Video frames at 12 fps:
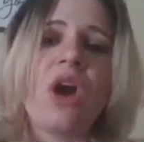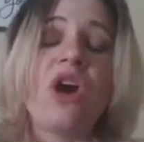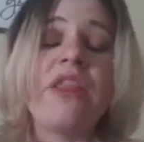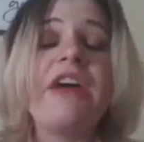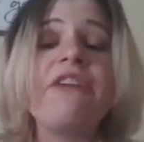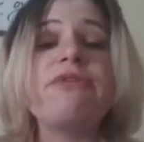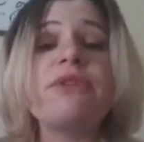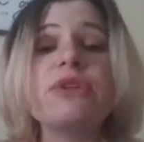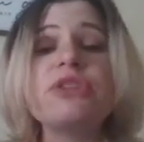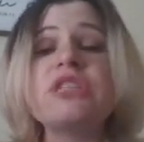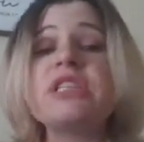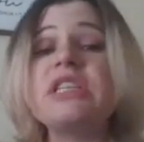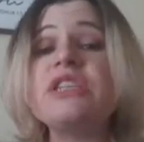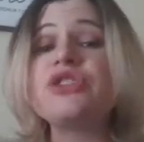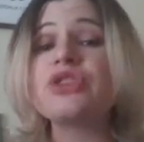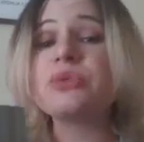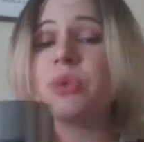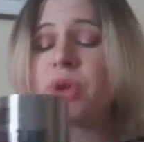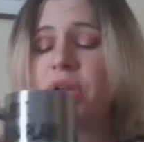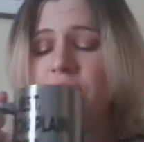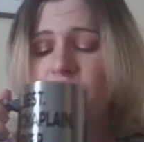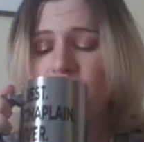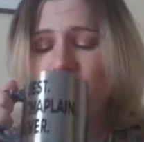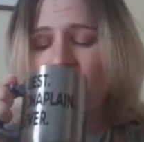on that first Easter morning,